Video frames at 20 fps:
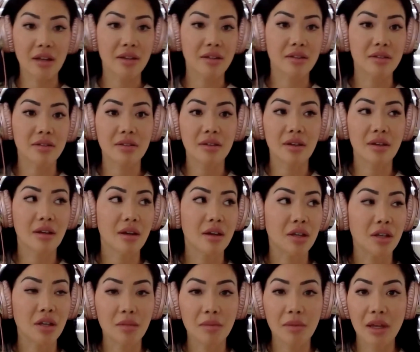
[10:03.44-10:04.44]
as a
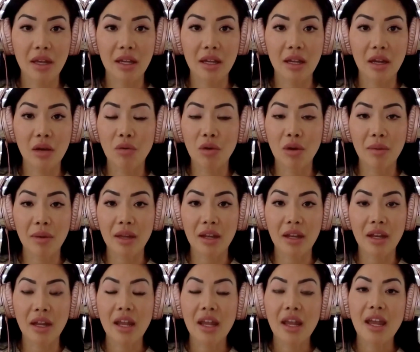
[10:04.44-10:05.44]
human, a
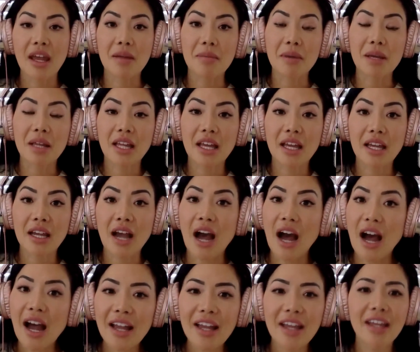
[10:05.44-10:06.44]
woman, and be like,
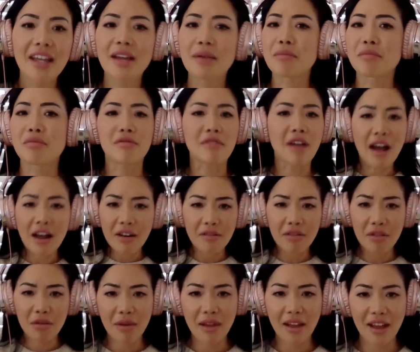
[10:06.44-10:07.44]
I am proud
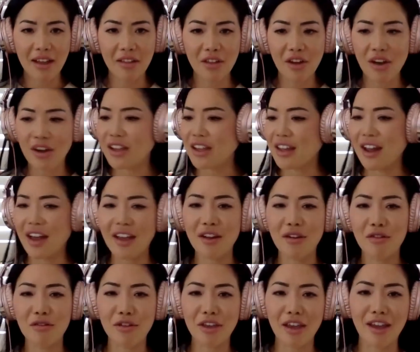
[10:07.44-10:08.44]
of the way I look and I
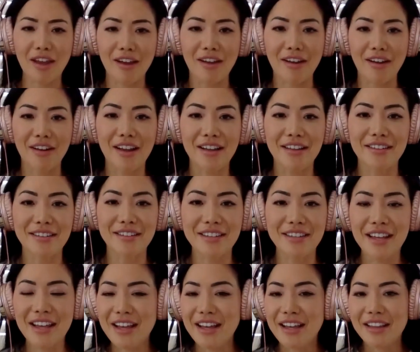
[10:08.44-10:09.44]
don't care
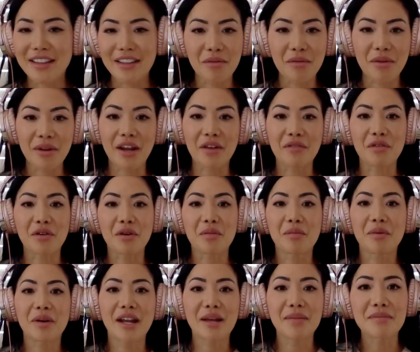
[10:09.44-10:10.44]
and whatever.
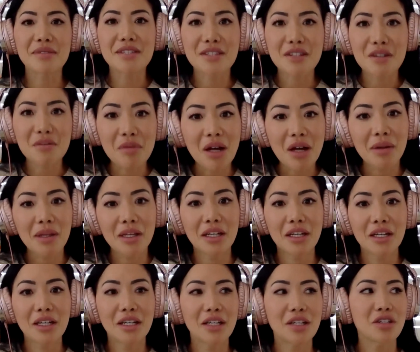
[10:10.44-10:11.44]
But I'm still probably
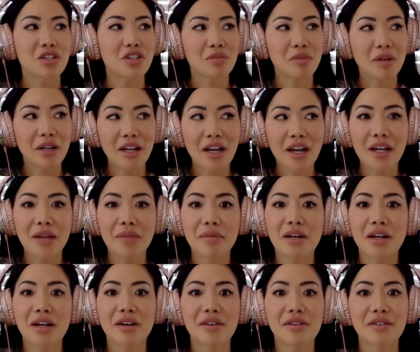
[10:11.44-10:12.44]
going to do my
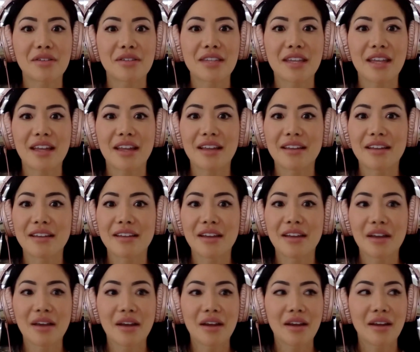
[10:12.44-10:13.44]
eyebrows and
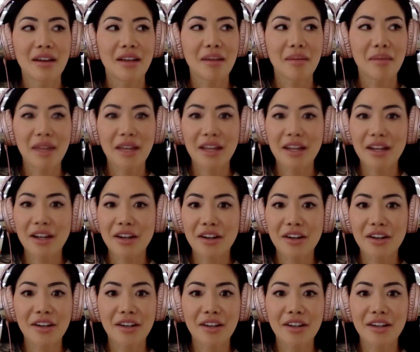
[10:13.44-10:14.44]
get my hair
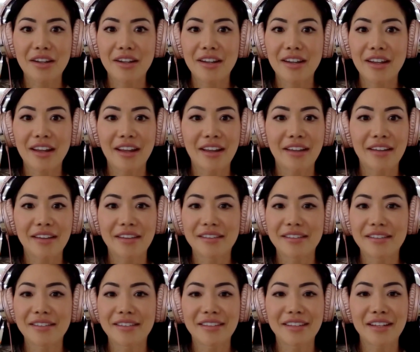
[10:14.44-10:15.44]
done
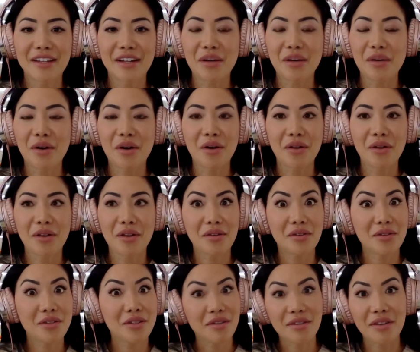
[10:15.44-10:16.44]
and, all the
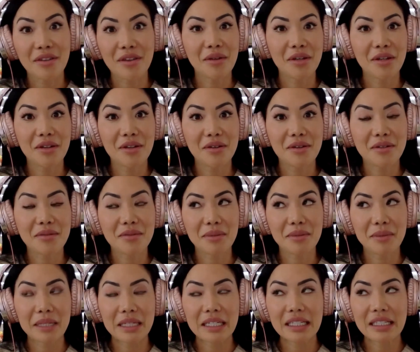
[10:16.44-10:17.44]
other stuff that we do as
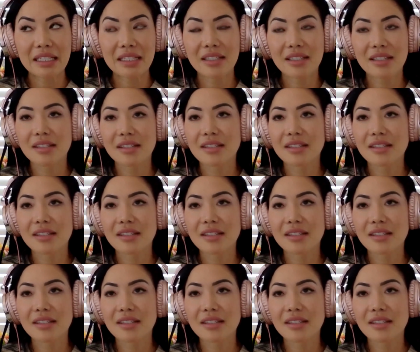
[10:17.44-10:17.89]
women,